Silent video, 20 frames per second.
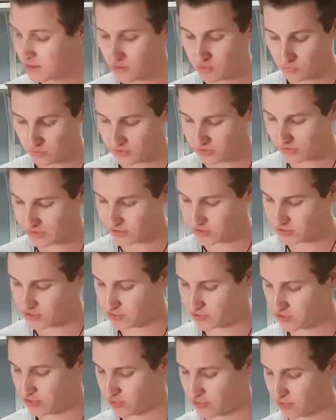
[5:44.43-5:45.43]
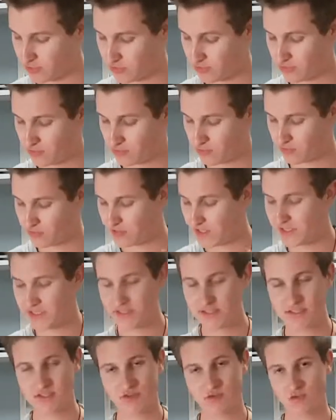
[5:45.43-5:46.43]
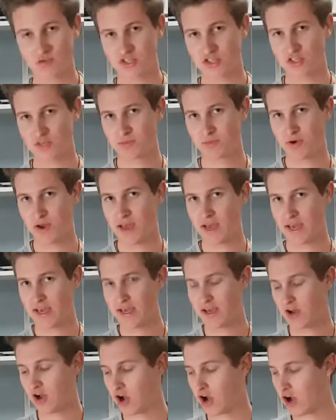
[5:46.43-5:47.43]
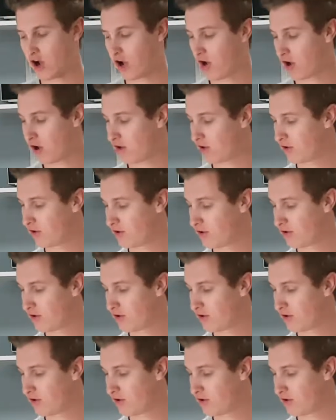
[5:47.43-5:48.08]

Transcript: We need to grease or spray our